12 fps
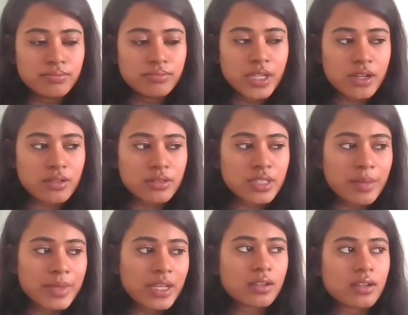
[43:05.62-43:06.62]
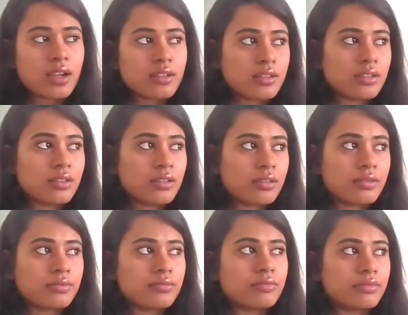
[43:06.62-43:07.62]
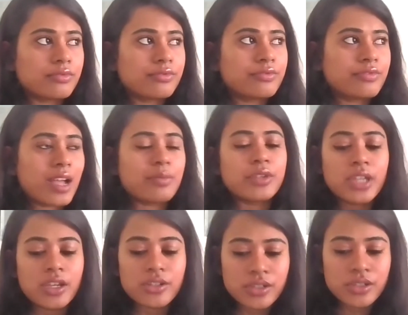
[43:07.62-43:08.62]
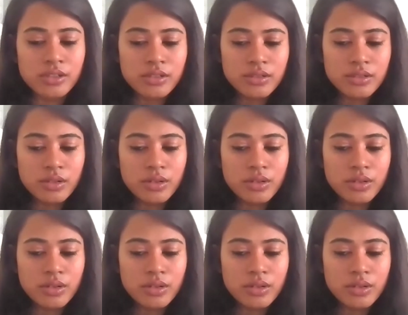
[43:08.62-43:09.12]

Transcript: semiconductor fabrication,